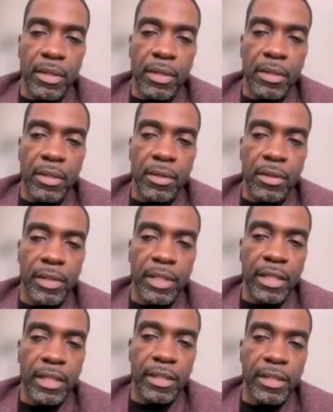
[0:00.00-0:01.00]
And
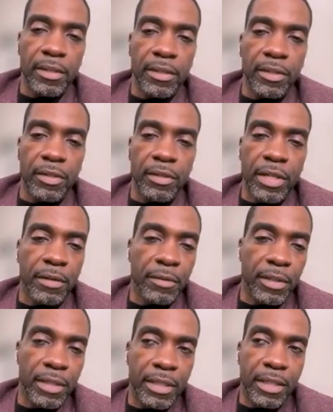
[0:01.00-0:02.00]
so the key to this is
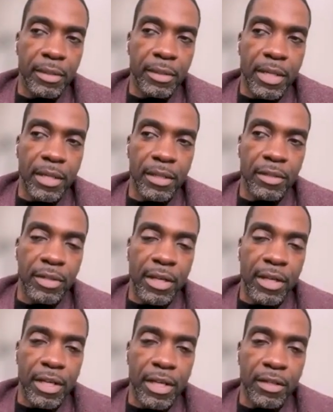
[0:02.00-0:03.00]
you can't really think
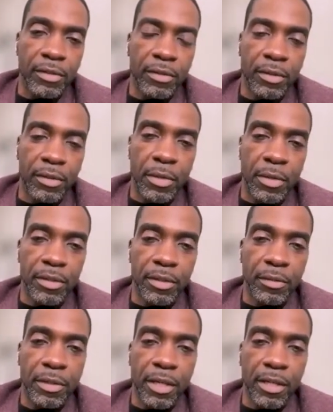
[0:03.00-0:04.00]
about it. You just have to answer the
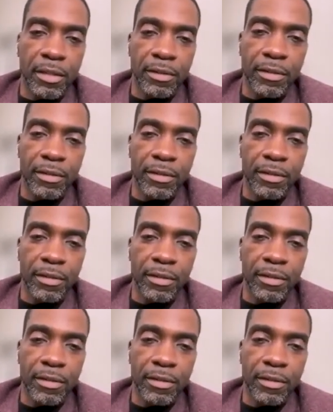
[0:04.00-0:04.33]
question.